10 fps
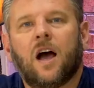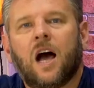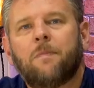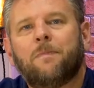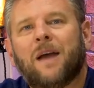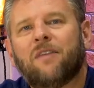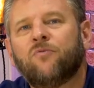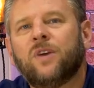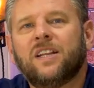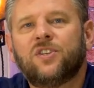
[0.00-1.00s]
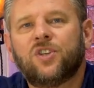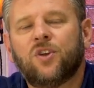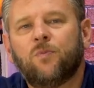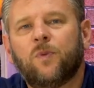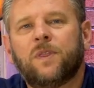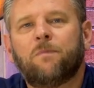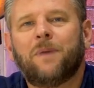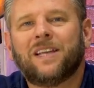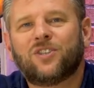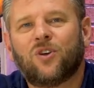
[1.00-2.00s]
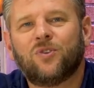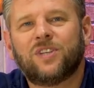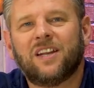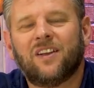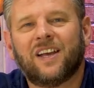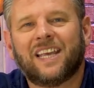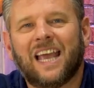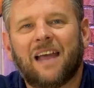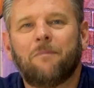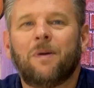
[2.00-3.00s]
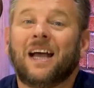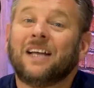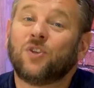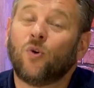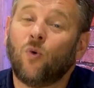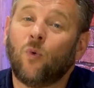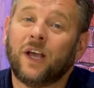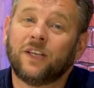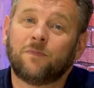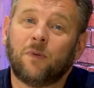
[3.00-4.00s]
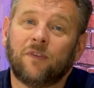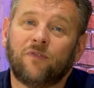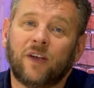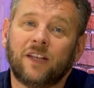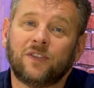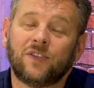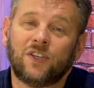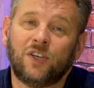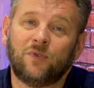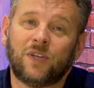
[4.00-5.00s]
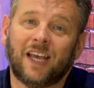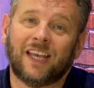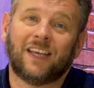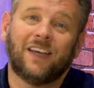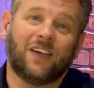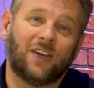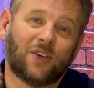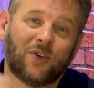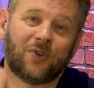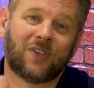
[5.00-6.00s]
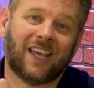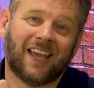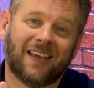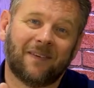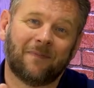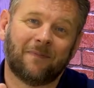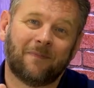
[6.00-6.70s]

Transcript: I'll be back really soon with the best content I can, but as always, my friends, you take good care.